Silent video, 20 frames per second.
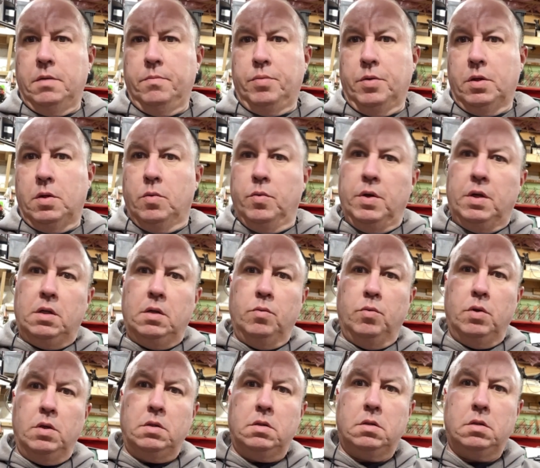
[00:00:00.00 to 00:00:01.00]
put the weekly
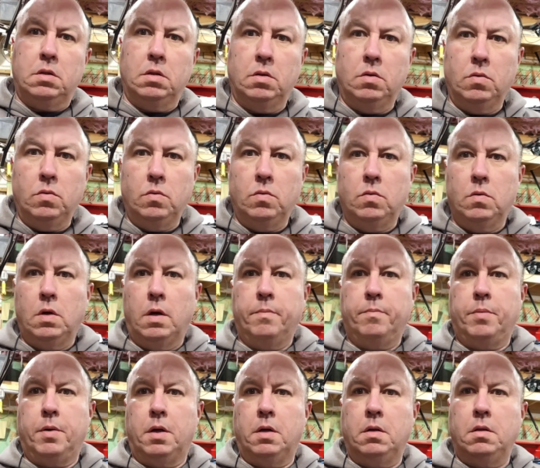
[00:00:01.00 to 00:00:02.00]
what's new
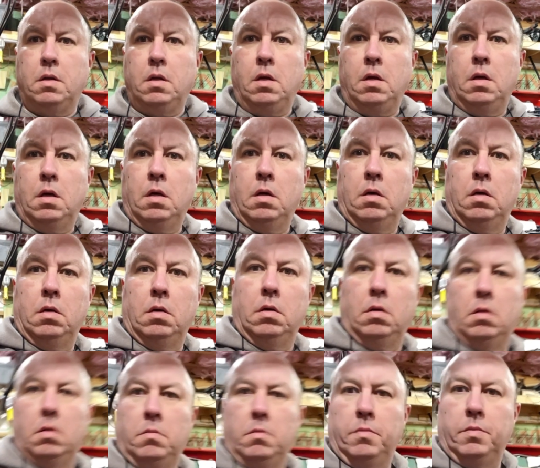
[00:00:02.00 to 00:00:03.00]
up on the.
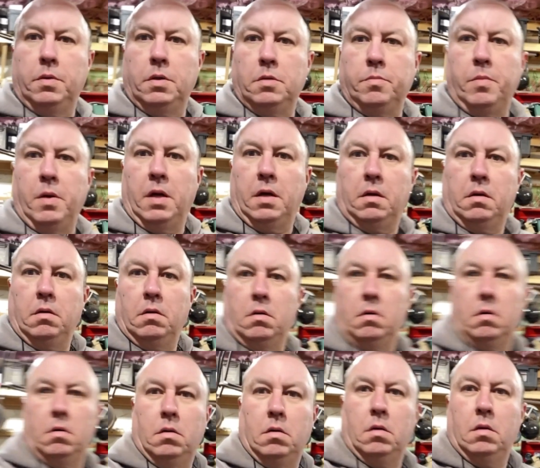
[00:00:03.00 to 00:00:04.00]
Let me put this back here.
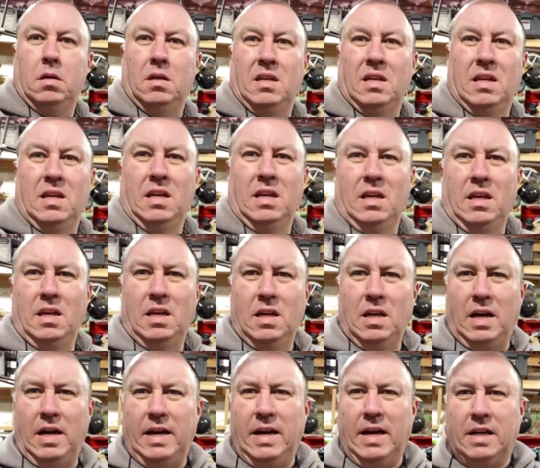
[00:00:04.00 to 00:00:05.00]

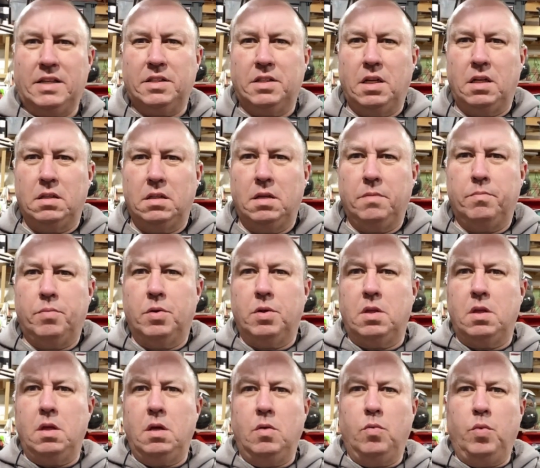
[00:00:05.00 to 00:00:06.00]
I accidentally put
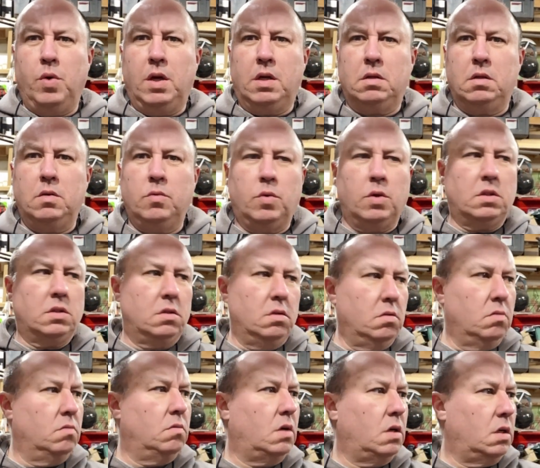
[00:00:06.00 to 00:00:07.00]
the weekly what's
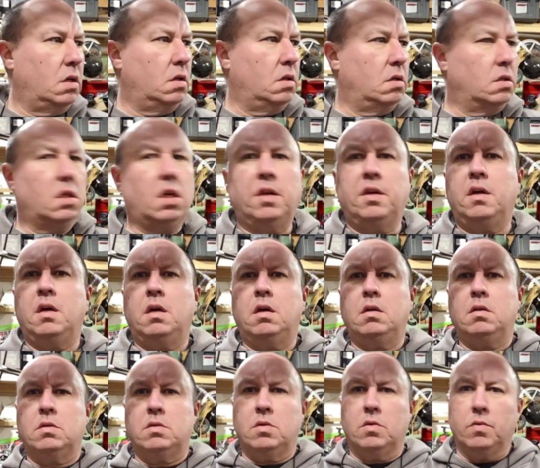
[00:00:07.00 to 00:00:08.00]
new on a Sunday,
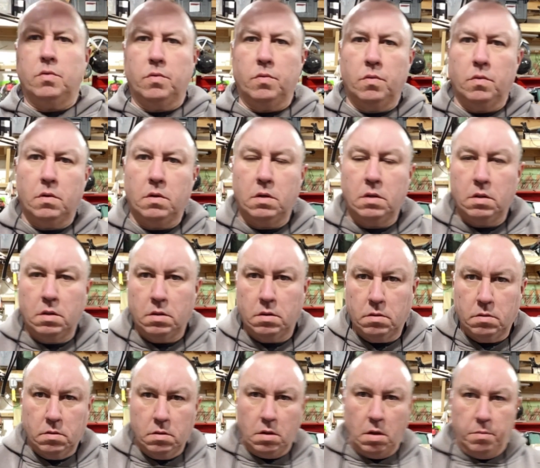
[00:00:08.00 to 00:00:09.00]
so
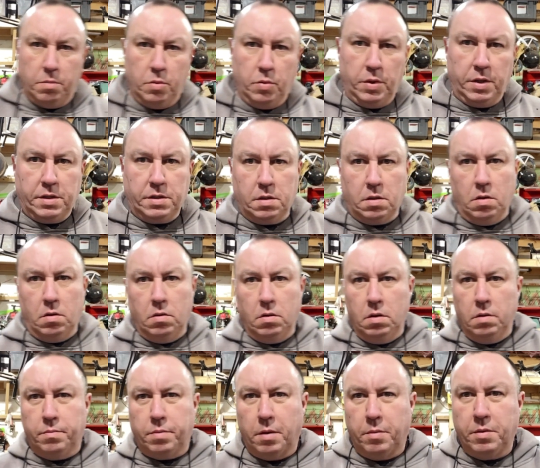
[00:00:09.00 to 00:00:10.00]
a couple weeks ago you'll
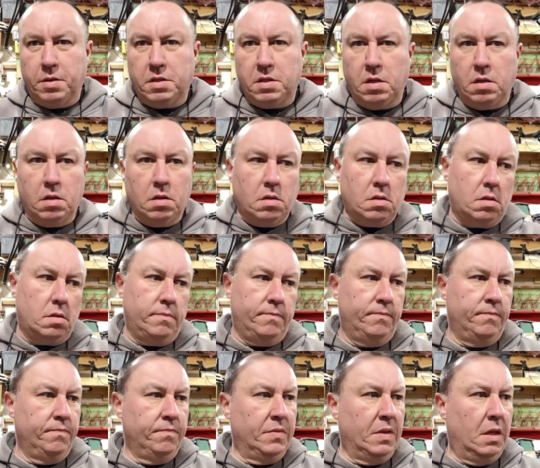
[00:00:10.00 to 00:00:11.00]
probably see this.
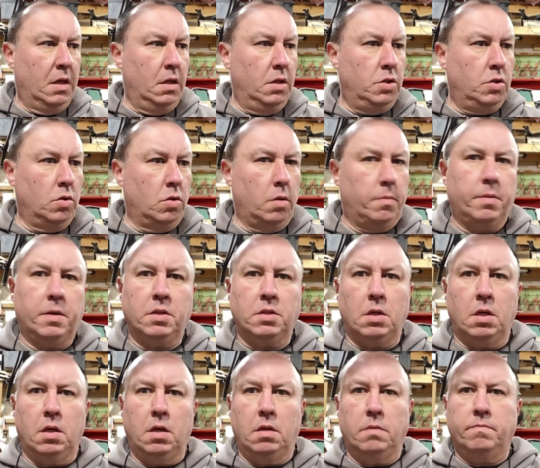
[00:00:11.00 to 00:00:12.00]
It showed up on
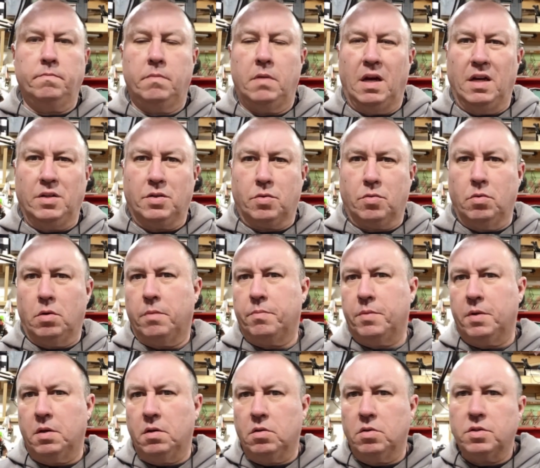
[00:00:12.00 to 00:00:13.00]
Sunday. I screwed up the
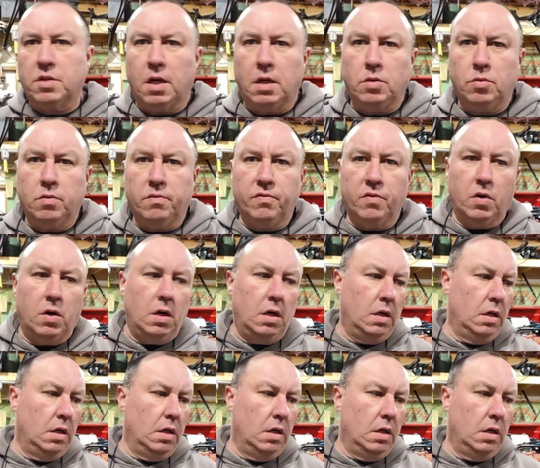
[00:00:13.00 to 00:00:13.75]
little schedule for